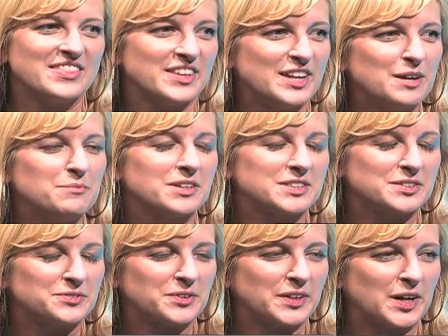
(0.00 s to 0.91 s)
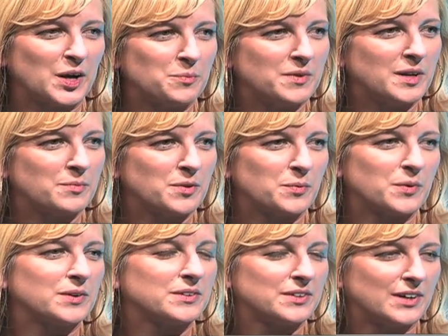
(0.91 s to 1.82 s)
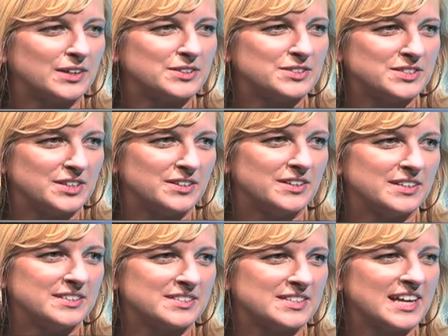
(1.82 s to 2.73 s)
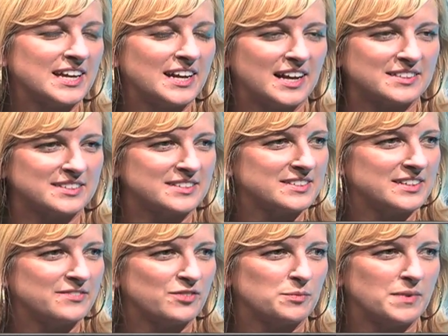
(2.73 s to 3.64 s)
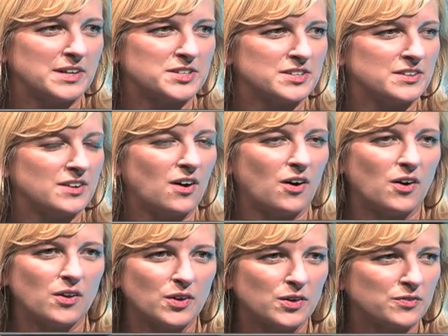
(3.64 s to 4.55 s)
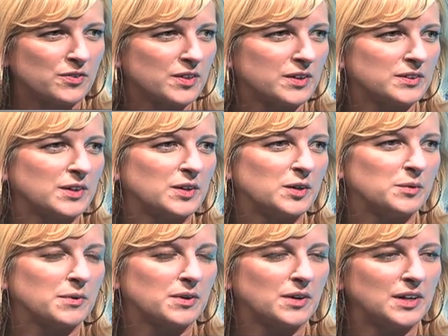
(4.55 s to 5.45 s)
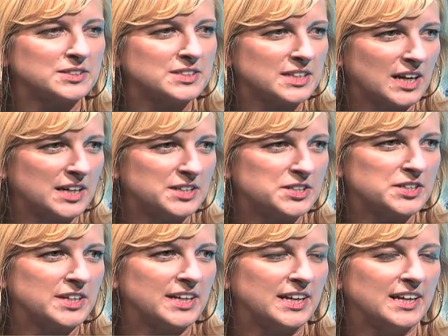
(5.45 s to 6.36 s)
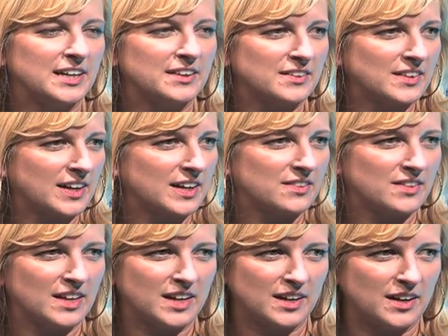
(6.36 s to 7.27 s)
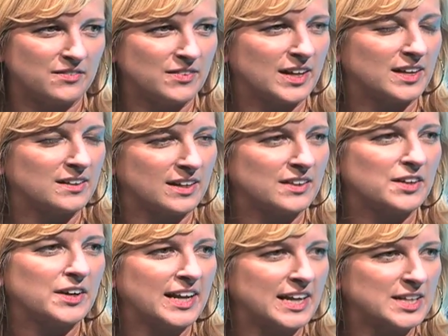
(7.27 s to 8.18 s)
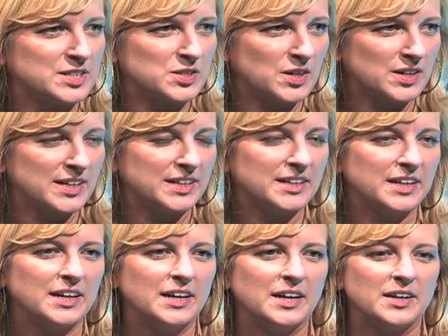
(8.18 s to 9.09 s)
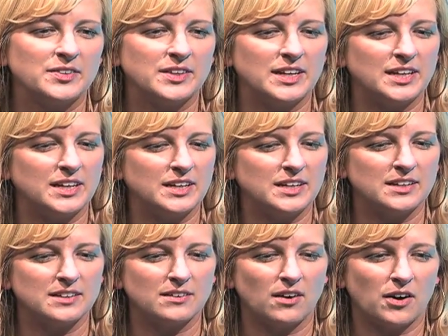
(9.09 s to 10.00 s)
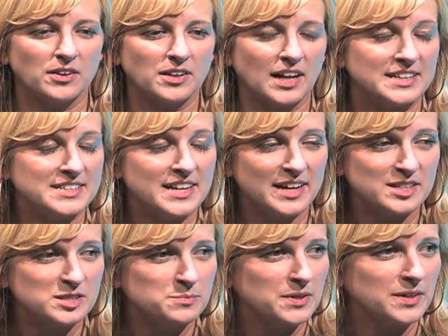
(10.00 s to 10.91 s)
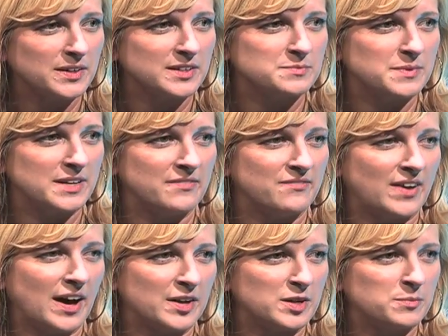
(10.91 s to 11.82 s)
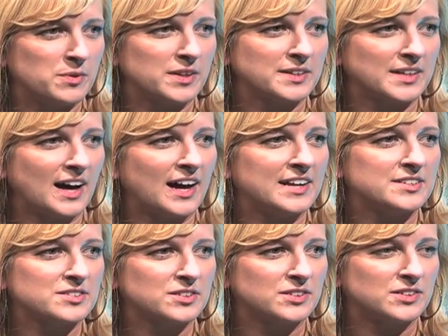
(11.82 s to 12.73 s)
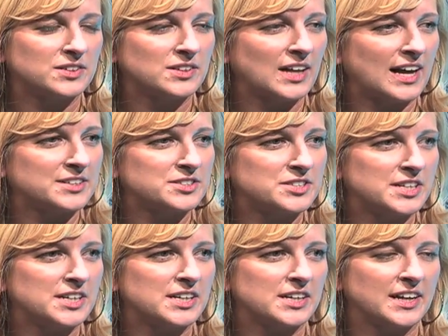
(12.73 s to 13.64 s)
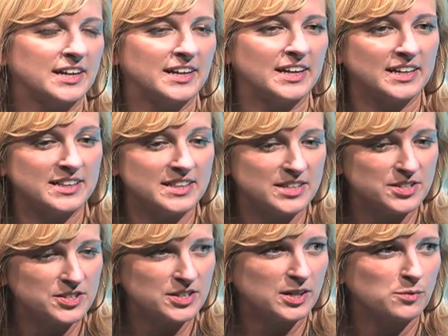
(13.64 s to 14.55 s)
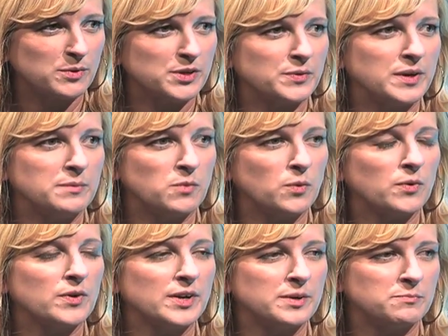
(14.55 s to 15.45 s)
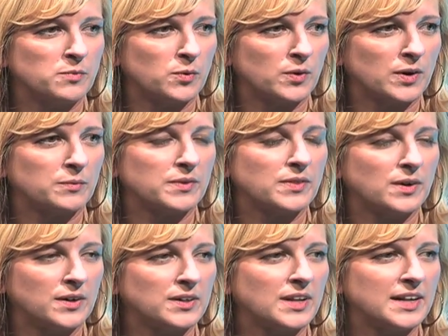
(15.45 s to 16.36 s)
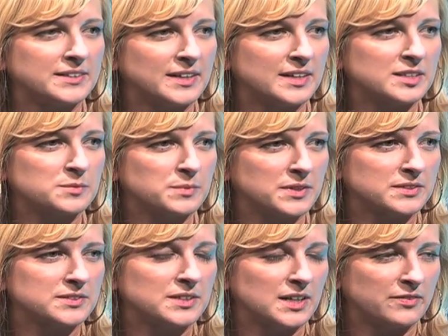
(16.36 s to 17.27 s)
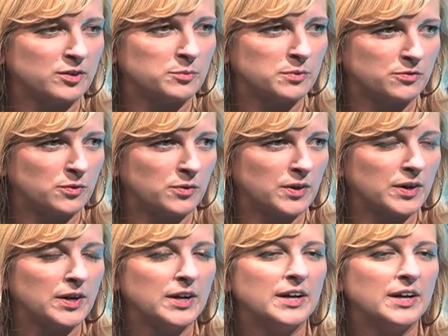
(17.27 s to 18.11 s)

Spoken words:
The netbooks have really opened up the world to our students. They can access information all over the globe, across the country, anything they can think of, they can lay their hands on it. The online textbook has been invaluable at the high school last year, and again this year we're doing more and more with the online textbooks than ever before.